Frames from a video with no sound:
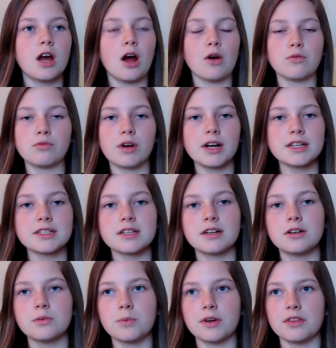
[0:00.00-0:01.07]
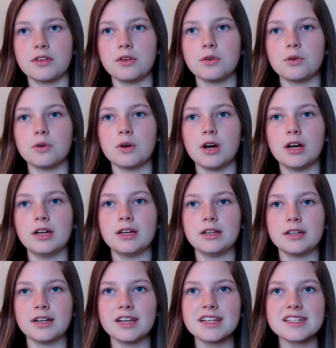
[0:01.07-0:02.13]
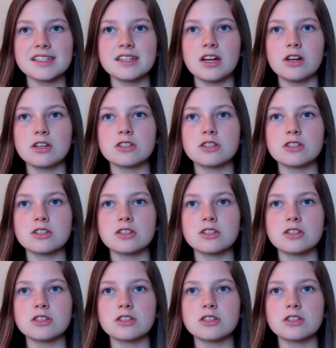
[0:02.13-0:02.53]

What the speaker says: a writer, whether you're a listener,